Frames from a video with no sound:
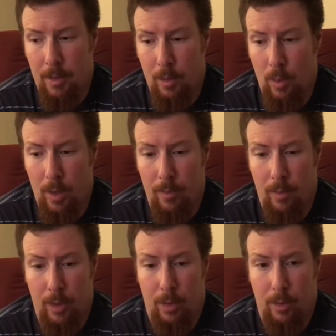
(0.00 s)
or
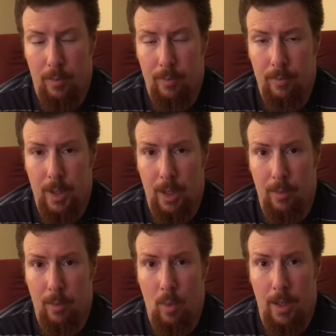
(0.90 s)
whatever you're
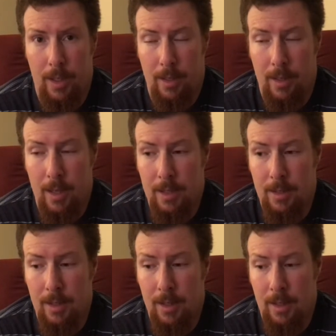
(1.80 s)
wanting to
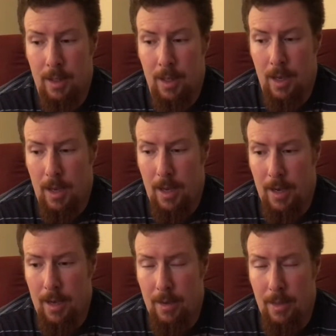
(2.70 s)
taste.
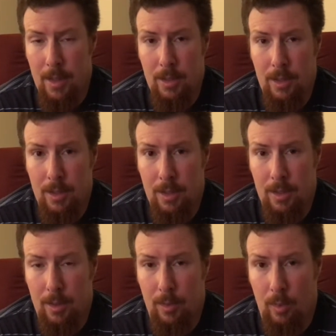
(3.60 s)
And this
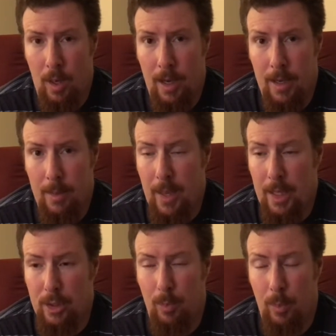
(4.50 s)
rye
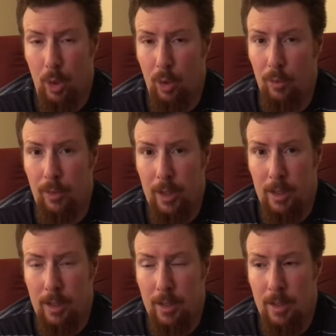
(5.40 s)
makes a
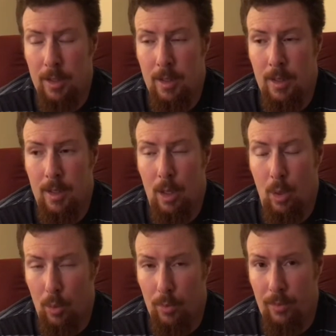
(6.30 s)
perfect
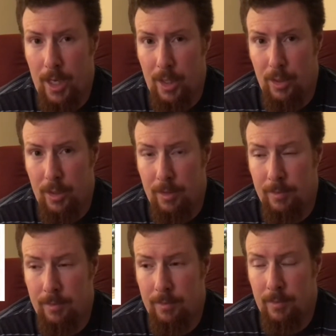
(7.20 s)
old fashioned.
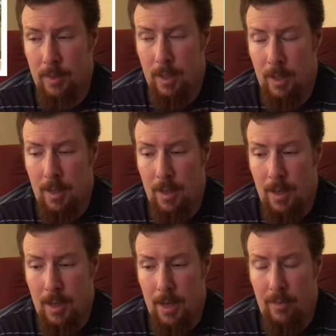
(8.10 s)

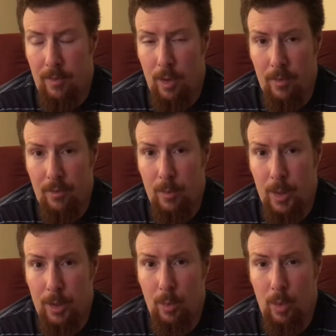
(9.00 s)
And if you're not
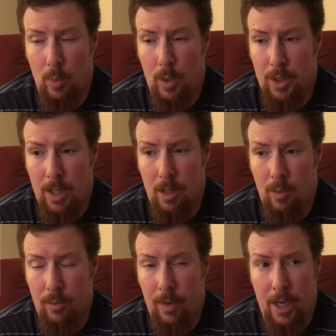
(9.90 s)
familiar with what's in an
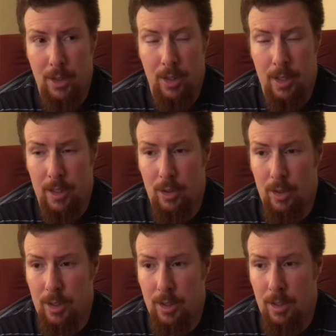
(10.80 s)
old fashioned, it's
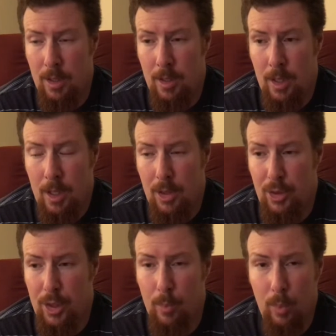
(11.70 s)
just
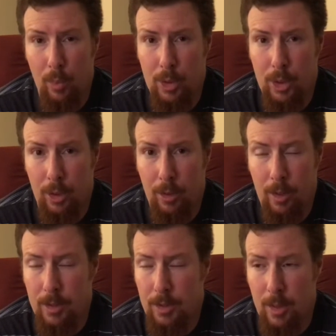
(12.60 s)
simple syrup